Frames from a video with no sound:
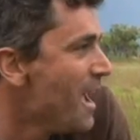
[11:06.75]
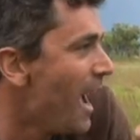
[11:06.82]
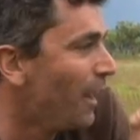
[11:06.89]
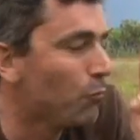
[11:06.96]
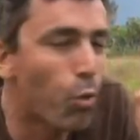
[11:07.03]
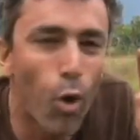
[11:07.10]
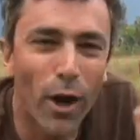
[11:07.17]

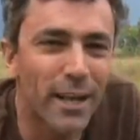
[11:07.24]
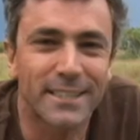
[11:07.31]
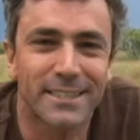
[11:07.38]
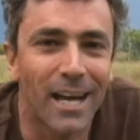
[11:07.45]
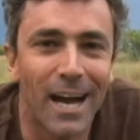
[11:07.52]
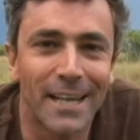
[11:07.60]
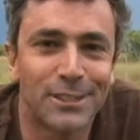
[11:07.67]
and what a
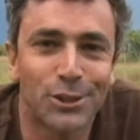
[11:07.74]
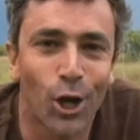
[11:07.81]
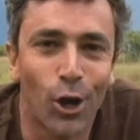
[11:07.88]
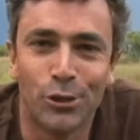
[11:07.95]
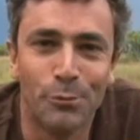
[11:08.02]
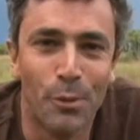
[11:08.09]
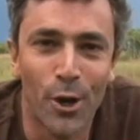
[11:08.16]

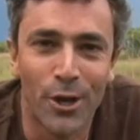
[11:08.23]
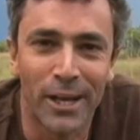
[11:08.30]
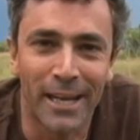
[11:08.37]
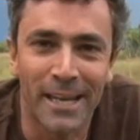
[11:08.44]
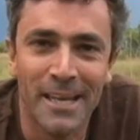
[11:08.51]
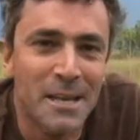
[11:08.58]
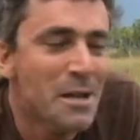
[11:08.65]
sideshow to
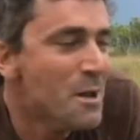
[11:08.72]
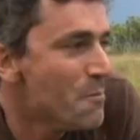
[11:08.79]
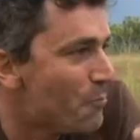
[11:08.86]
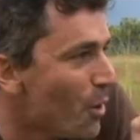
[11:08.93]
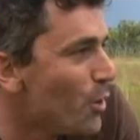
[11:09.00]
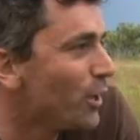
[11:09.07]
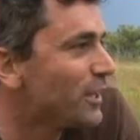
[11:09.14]
birding.
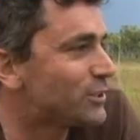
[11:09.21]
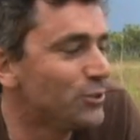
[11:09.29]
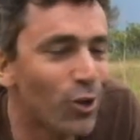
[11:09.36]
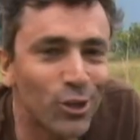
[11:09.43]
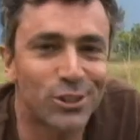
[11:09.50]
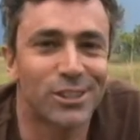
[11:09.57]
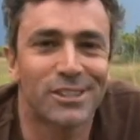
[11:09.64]
Birding's
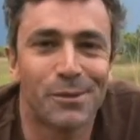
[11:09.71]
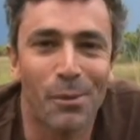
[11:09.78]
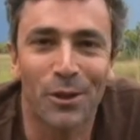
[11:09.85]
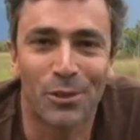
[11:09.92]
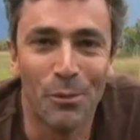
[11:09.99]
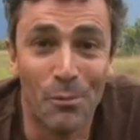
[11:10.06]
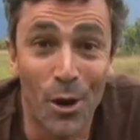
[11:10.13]
not just about the